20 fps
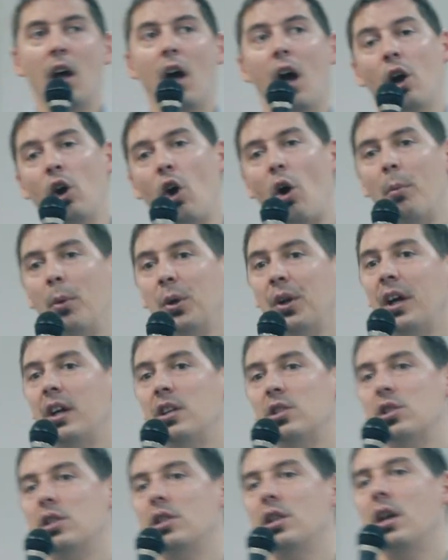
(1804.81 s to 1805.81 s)

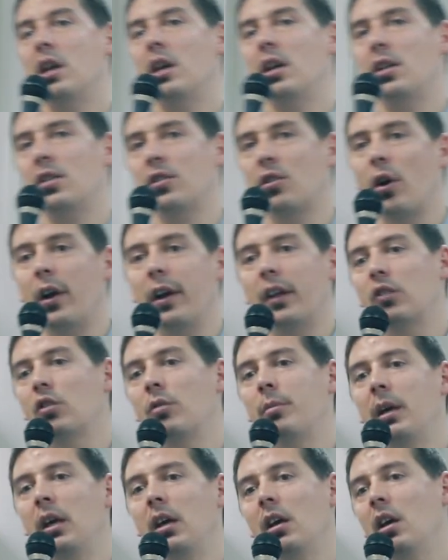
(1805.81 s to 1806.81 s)
Accommodation is going to
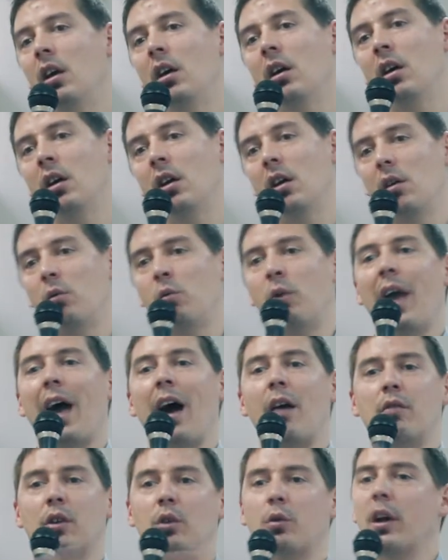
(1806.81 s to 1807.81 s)
be, we
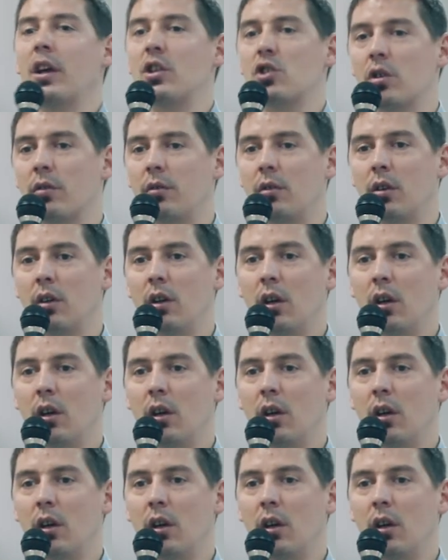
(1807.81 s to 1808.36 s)
have a range of,